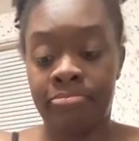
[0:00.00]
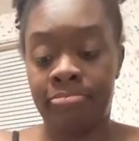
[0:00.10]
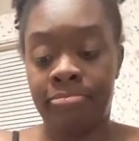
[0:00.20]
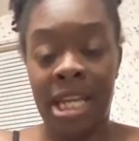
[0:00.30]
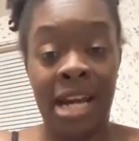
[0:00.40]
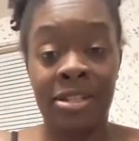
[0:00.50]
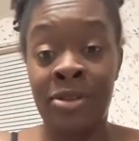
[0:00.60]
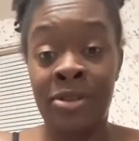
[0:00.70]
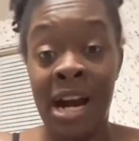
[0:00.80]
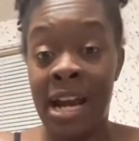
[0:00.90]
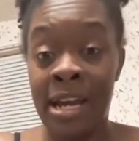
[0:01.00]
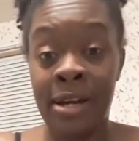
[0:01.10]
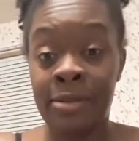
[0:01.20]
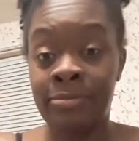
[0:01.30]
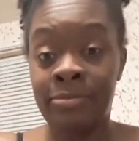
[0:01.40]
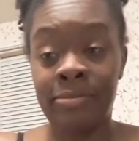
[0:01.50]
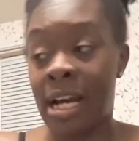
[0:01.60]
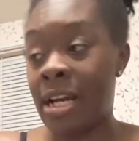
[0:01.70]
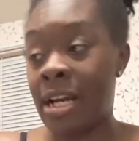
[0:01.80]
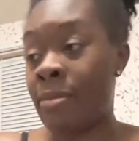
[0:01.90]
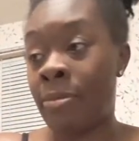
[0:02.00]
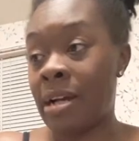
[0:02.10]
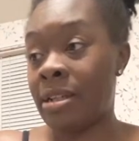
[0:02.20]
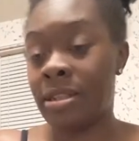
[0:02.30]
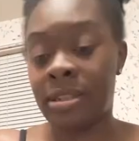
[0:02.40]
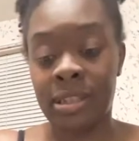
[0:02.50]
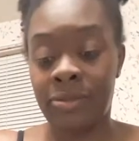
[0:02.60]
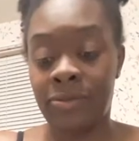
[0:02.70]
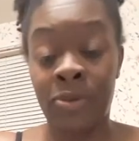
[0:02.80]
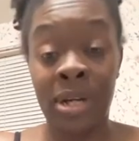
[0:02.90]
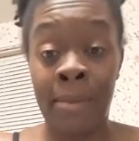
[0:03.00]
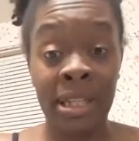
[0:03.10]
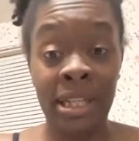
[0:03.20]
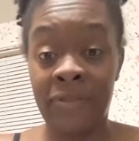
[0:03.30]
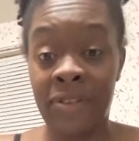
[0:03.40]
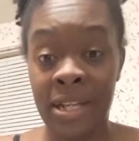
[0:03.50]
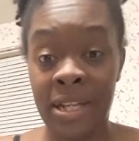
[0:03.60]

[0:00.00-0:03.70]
y'all see where I am. I am a product of what I believe in.